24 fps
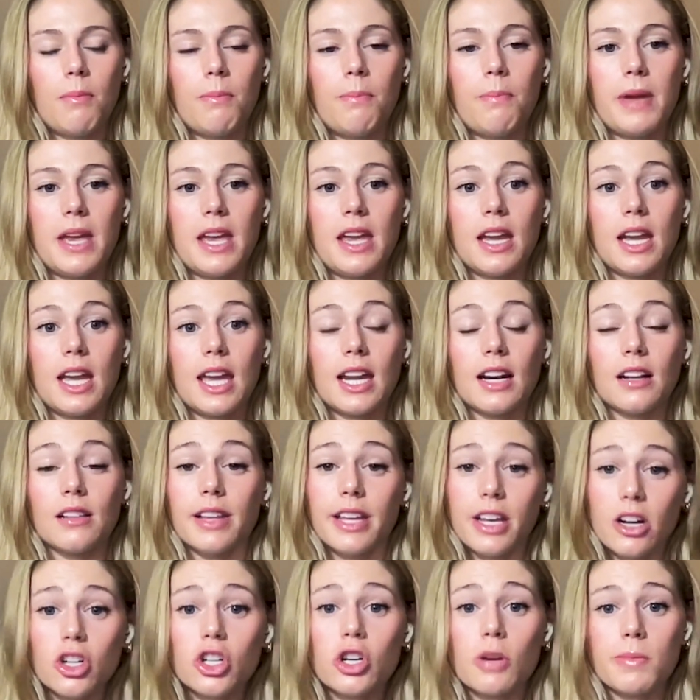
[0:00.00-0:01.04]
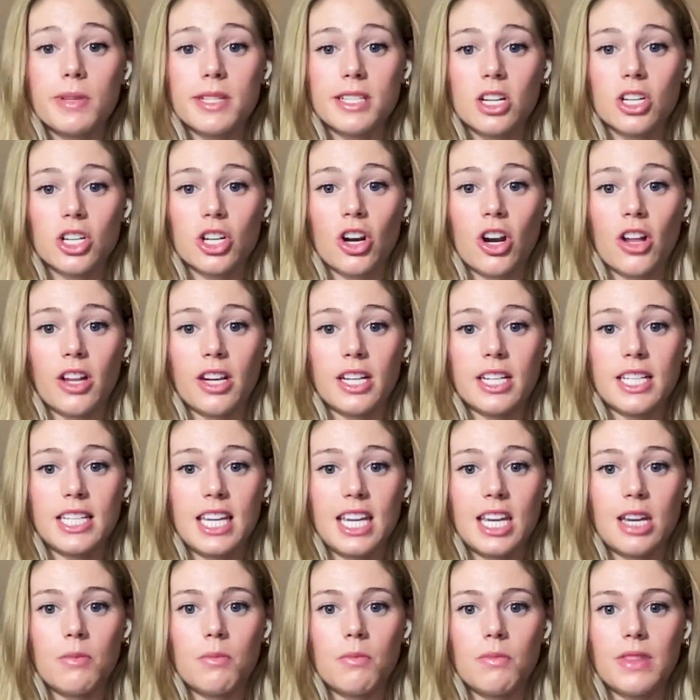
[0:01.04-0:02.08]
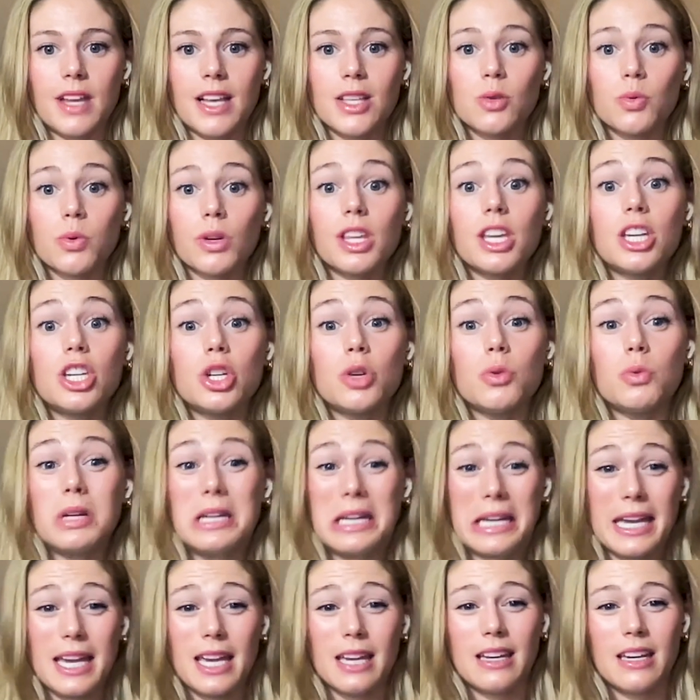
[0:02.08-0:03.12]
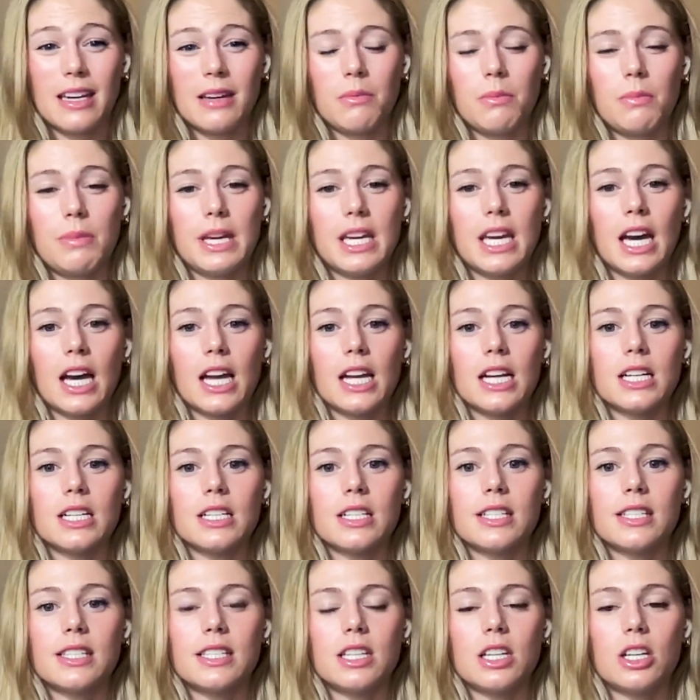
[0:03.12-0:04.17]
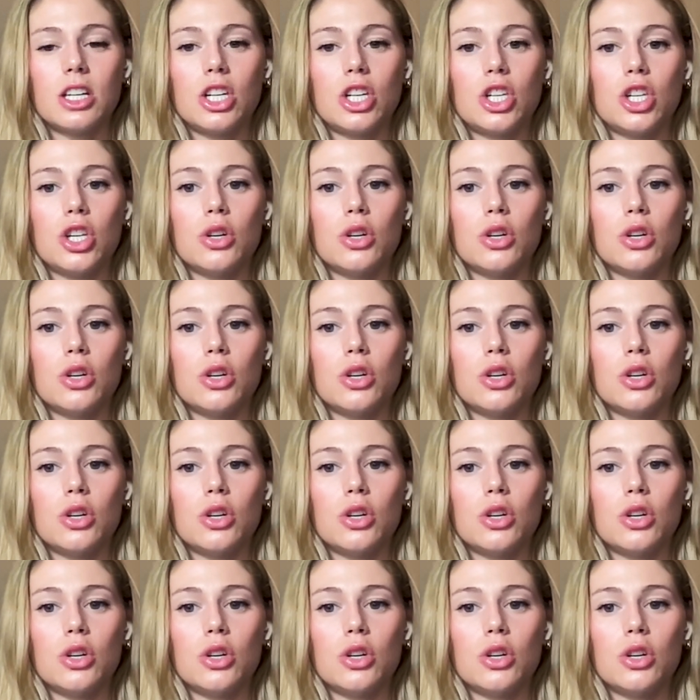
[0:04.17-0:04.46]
being in a leadership position on a team, that's really unique because